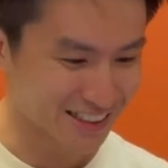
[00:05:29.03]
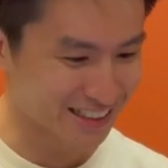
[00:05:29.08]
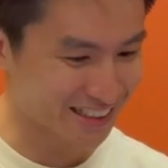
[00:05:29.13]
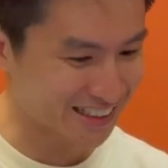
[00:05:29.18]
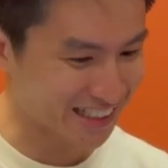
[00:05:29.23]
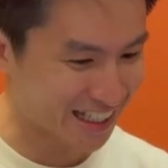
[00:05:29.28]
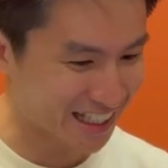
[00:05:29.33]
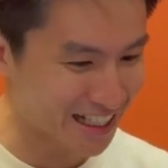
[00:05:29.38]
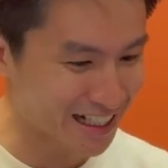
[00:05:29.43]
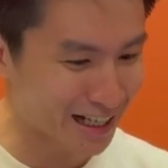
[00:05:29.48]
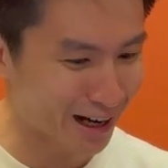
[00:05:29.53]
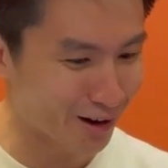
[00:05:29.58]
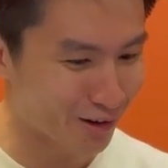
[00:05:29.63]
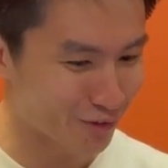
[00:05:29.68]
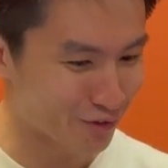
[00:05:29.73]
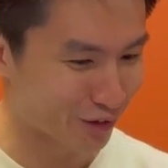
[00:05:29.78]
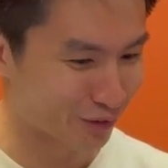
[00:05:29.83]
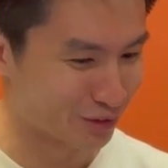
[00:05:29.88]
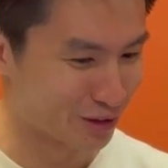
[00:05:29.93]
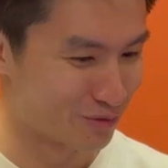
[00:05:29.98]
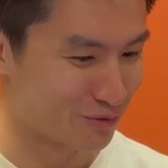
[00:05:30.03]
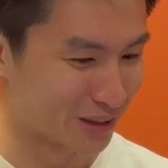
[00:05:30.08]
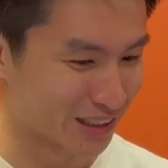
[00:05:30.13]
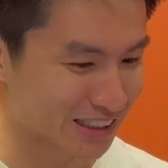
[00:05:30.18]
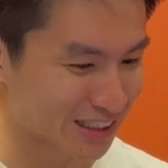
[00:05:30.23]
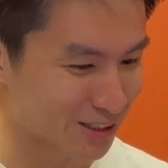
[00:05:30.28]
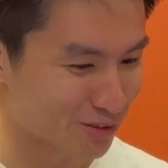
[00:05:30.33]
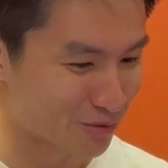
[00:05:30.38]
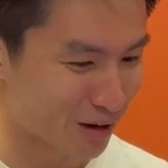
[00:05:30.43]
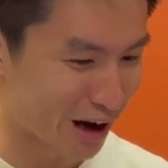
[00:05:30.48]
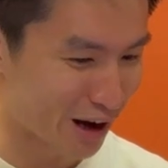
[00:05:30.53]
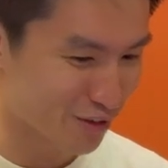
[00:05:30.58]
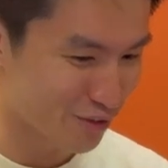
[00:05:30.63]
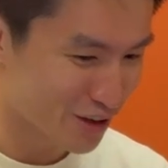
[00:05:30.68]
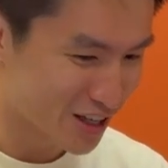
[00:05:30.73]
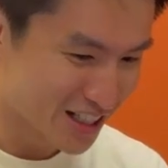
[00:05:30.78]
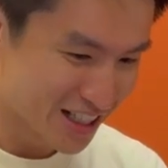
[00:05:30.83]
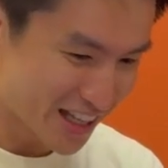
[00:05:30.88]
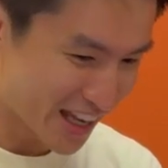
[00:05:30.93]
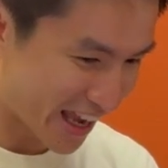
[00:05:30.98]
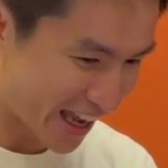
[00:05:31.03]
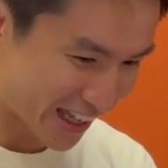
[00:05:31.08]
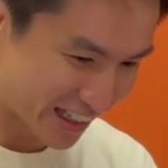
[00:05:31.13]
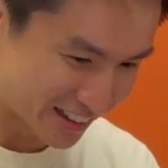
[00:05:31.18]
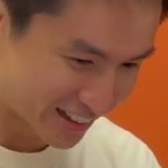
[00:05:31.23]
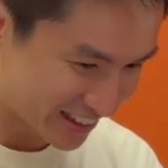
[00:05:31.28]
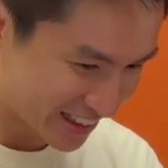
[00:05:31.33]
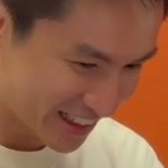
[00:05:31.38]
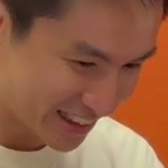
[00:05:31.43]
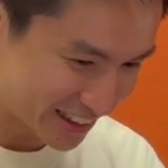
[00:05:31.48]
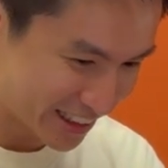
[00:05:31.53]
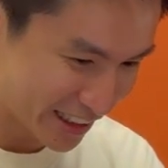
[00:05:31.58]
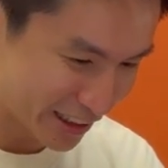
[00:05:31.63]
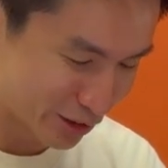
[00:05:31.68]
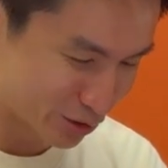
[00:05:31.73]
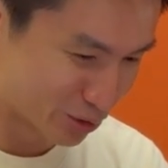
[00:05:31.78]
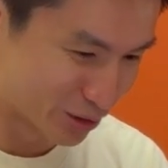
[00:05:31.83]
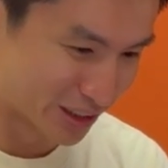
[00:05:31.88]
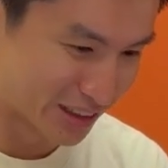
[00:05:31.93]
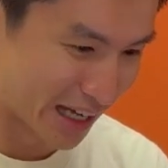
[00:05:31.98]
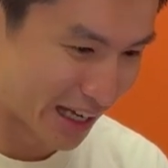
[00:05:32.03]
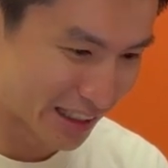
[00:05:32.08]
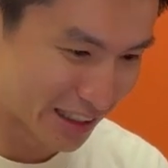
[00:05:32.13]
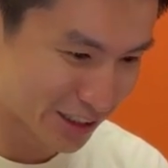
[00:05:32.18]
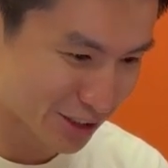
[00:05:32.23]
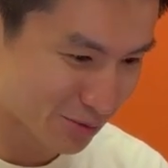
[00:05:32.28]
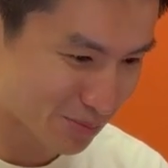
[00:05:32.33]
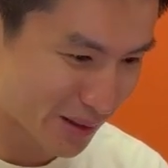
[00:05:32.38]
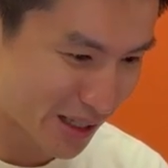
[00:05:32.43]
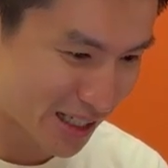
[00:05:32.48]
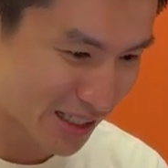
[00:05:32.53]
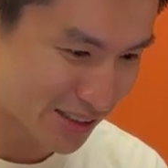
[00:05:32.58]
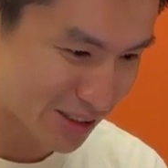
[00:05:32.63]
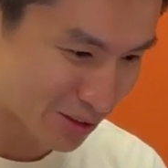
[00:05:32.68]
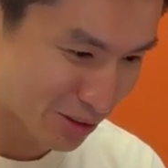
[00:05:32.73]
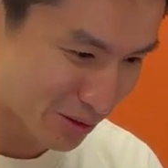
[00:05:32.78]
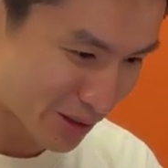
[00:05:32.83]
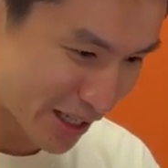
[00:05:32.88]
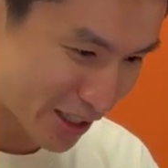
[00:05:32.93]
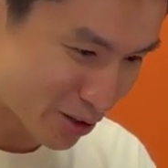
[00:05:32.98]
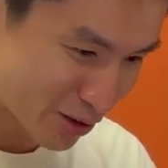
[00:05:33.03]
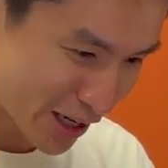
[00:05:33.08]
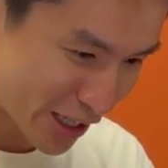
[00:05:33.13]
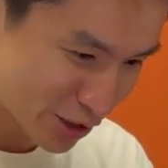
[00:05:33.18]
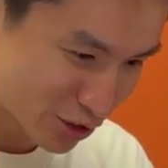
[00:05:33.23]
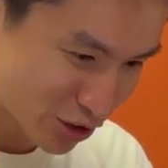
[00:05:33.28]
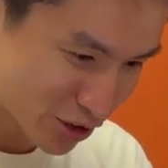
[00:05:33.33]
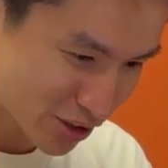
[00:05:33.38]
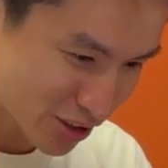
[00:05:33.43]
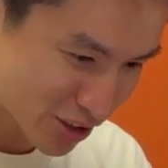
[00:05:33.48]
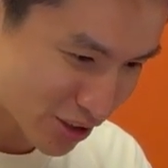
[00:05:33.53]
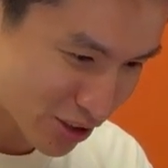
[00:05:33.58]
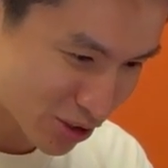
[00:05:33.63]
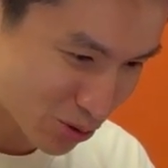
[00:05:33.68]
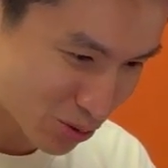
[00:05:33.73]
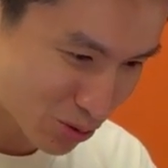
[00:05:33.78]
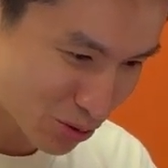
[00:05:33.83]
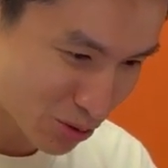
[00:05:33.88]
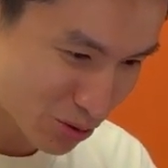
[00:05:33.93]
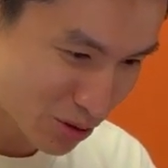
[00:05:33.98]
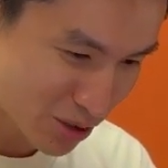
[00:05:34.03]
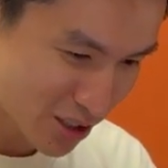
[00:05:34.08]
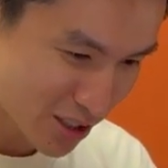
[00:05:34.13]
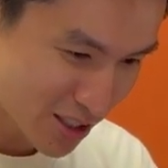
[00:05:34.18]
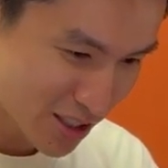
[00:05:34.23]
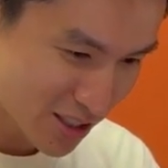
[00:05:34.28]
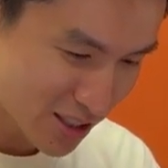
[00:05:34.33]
sticking out from the master bath and eating into the dining space, and your entrance is so